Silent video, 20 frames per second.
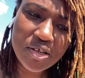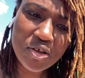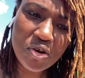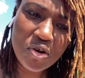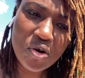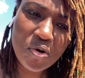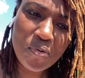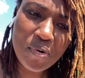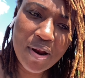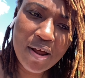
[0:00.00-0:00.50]
you
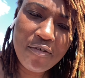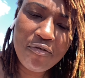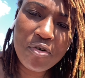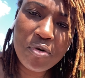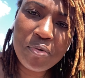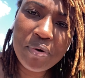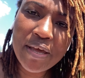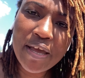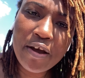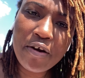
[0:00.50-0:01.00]
know, whenever
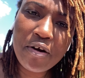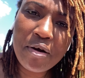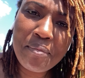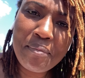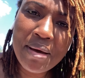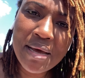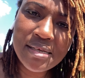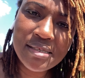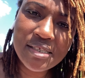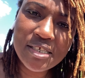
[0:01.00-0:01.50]
we hear a
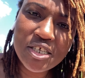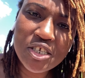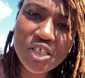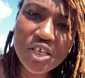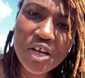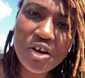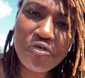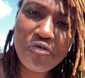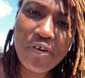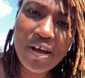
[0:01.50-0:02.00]
message
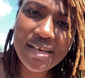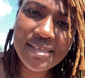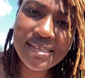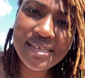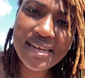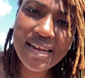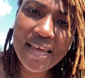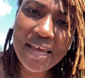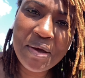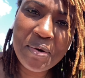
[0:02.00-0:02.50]
and
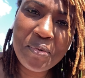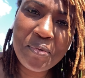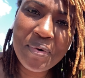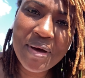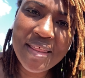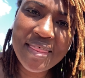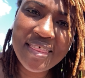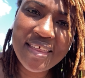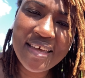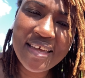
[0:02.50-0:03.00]
resonate
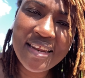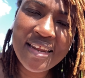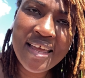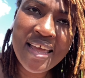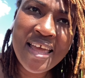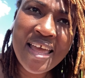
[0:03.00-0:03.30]
with it,